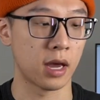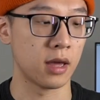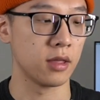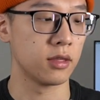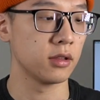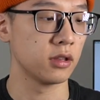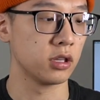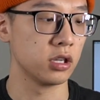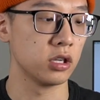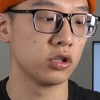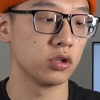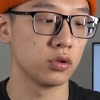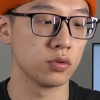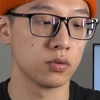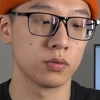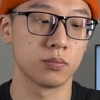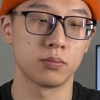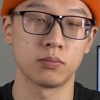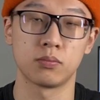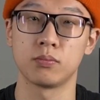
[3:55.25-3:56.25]
I think these
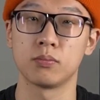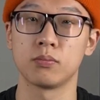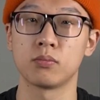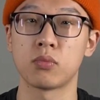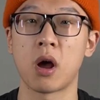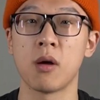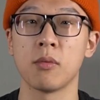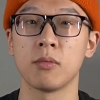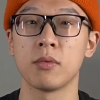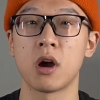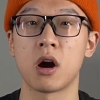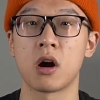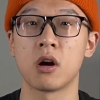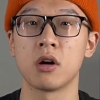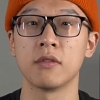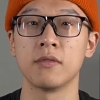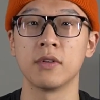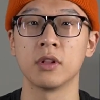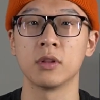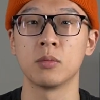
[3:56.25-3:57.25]
shoes probably
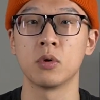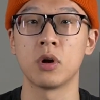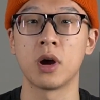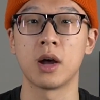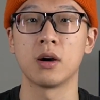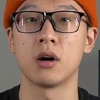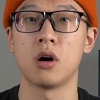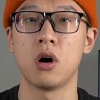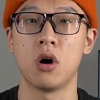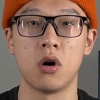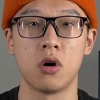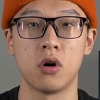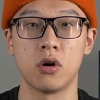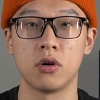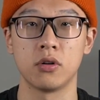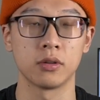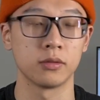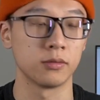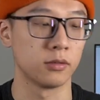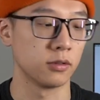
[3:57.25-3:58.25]
are available at
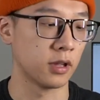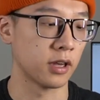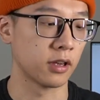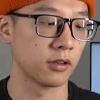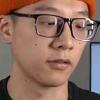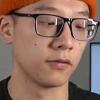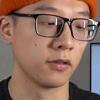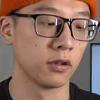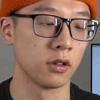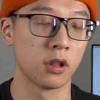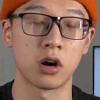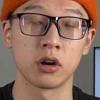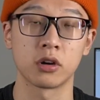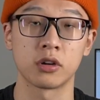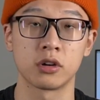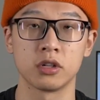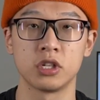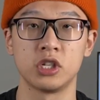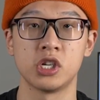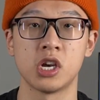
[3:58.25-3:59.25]
all like Foot
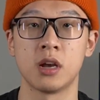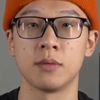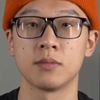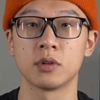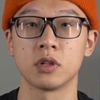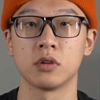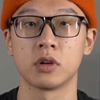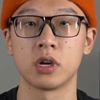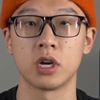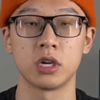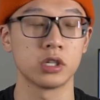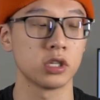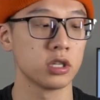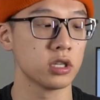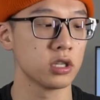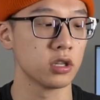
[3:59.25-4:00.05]
Locker, Champs locations,